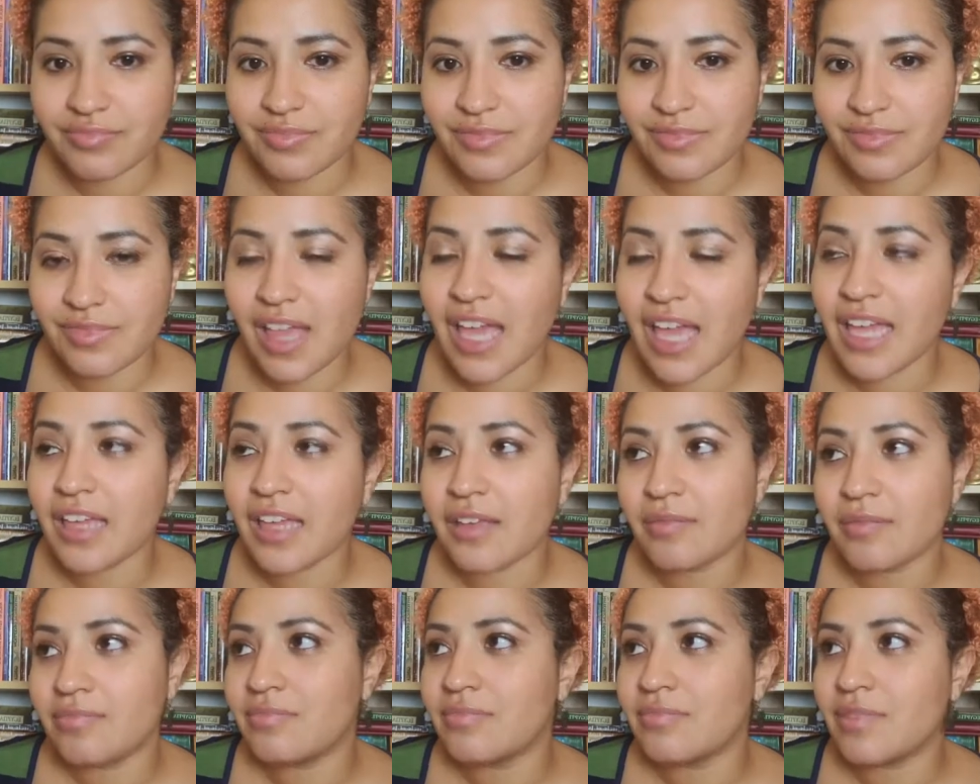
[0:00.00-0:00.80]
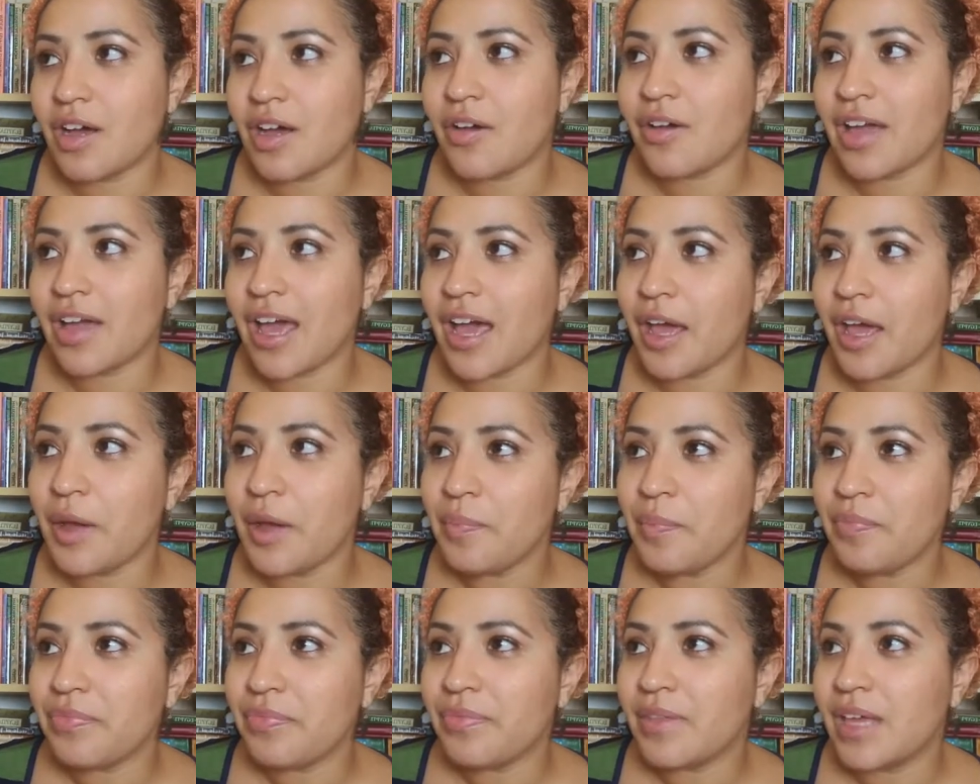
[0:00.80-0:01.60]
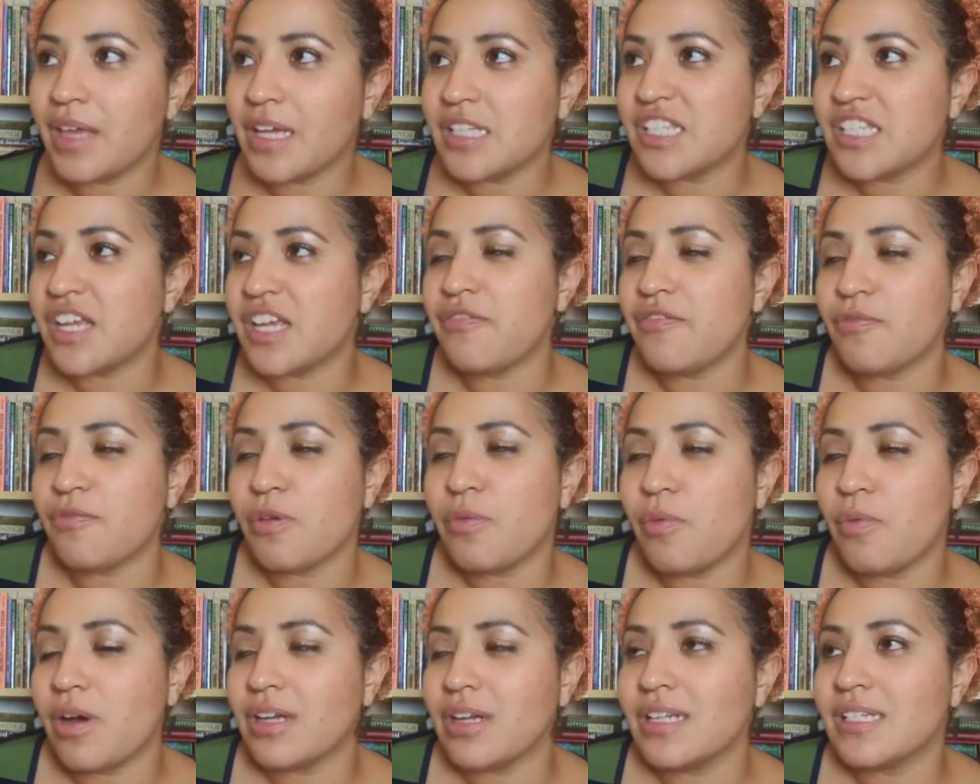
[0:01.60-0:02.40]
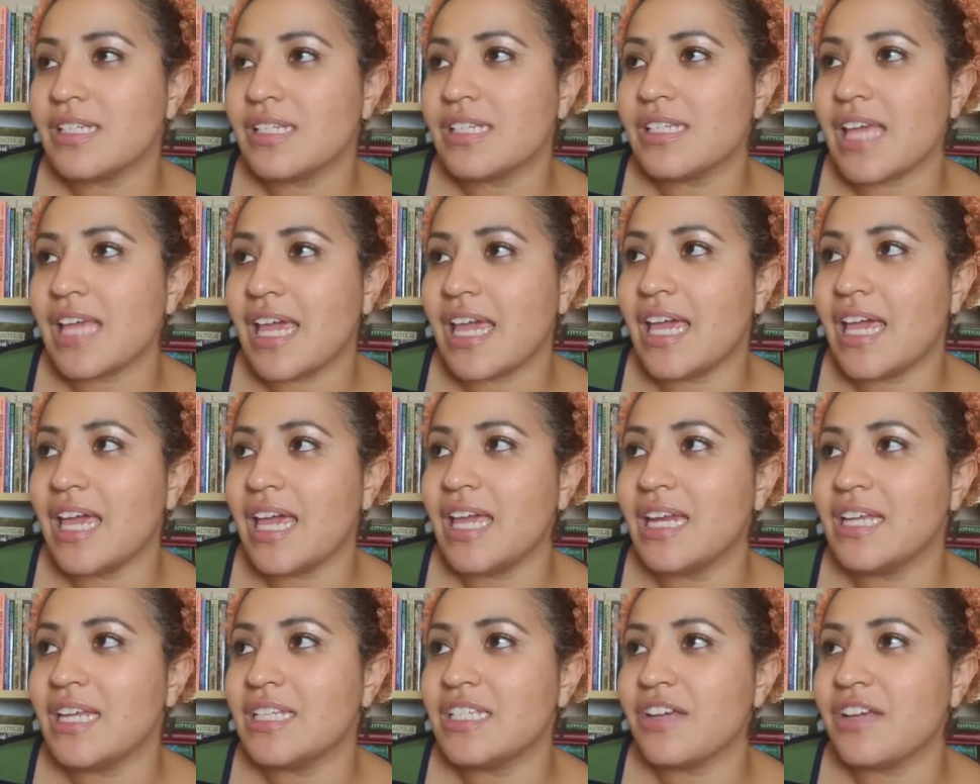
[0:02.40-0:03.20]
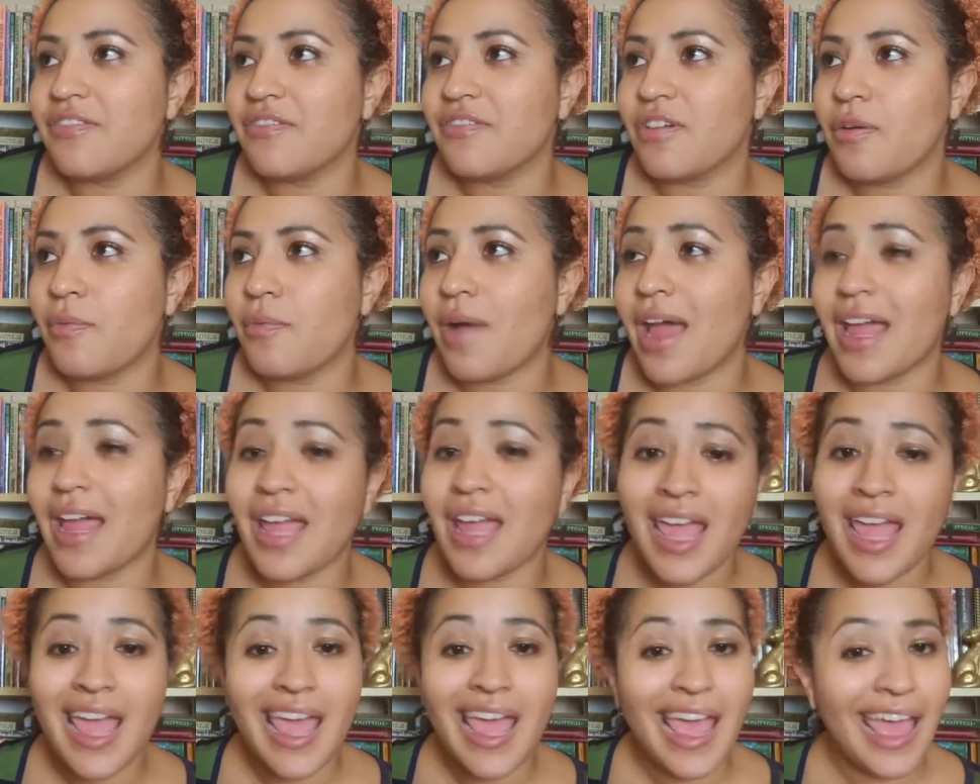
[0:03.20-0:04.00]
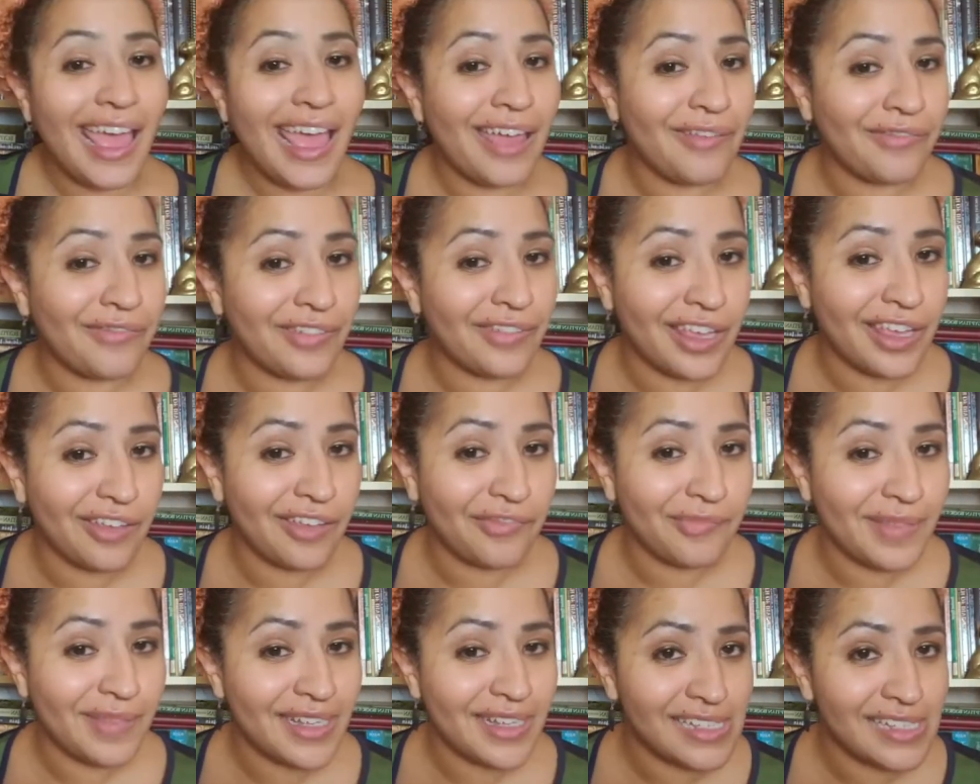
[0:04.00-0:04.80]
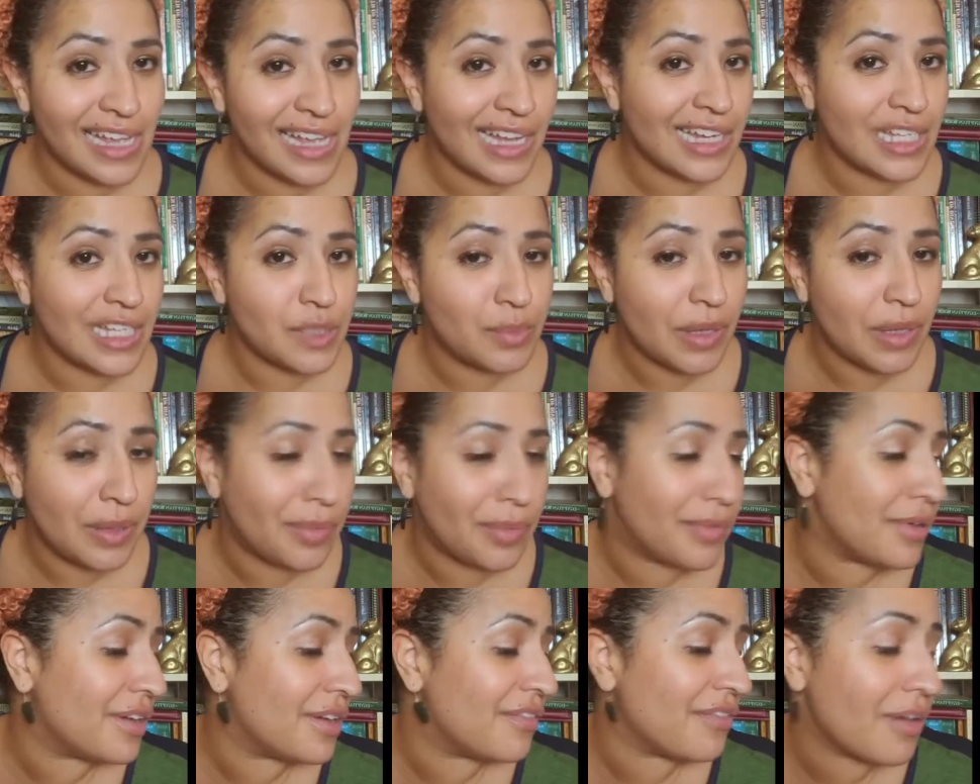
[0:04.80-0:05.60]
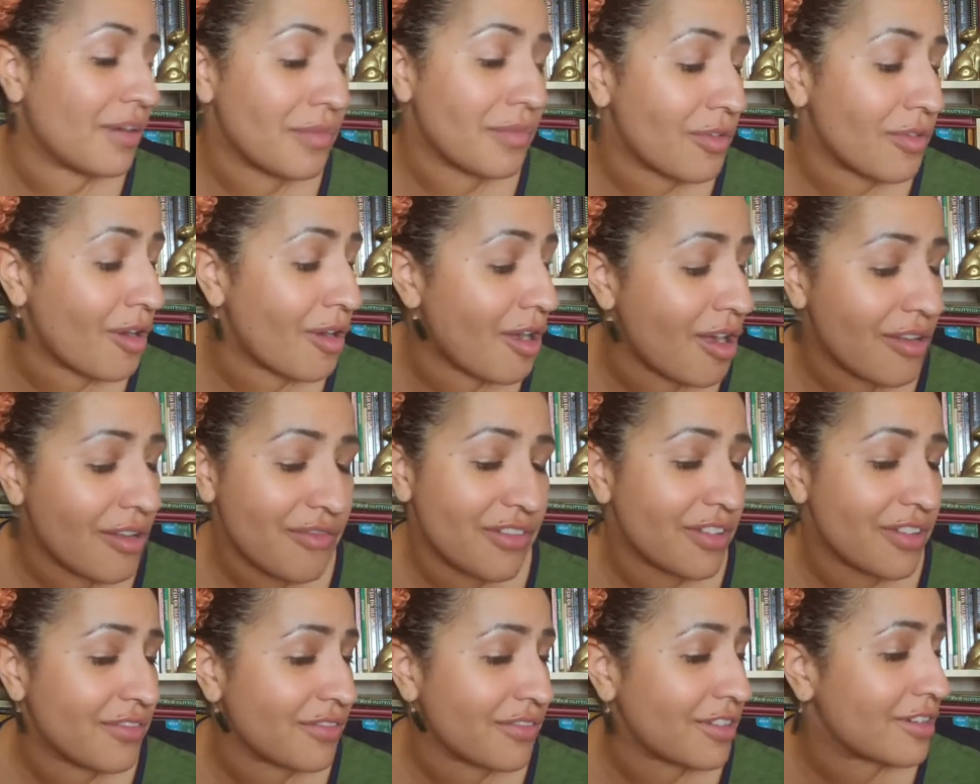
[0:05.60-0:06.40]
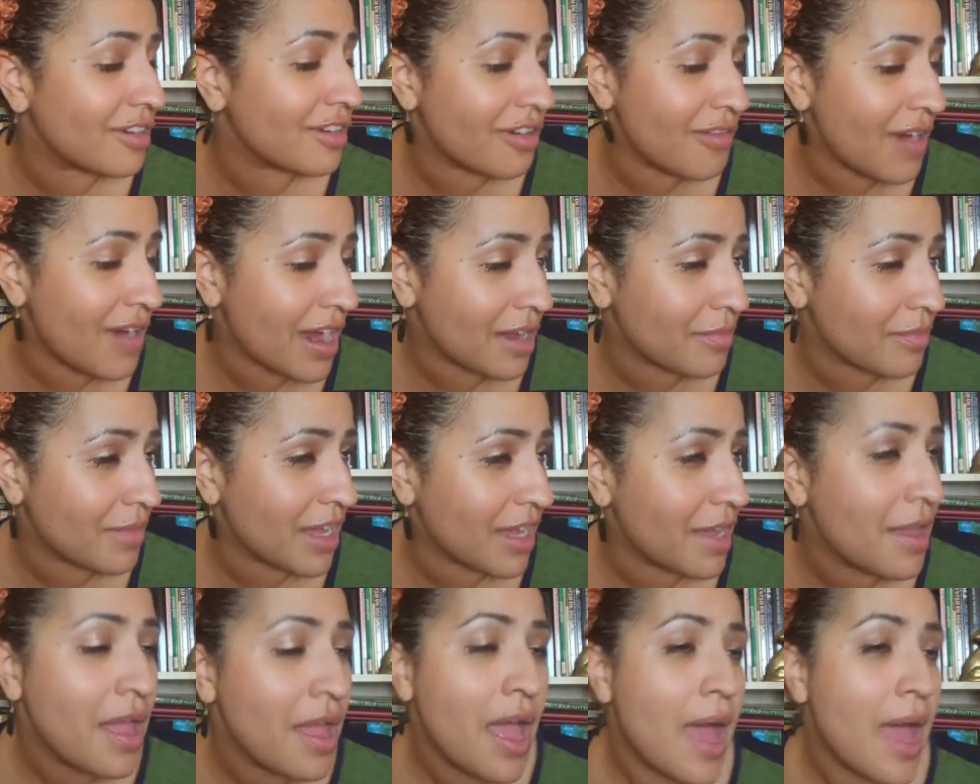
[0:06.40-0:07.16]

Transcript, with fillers: Like, okay, if we wanted to say it in a different way, and forgive me, science people, if I'm wrong, feel free to correct me,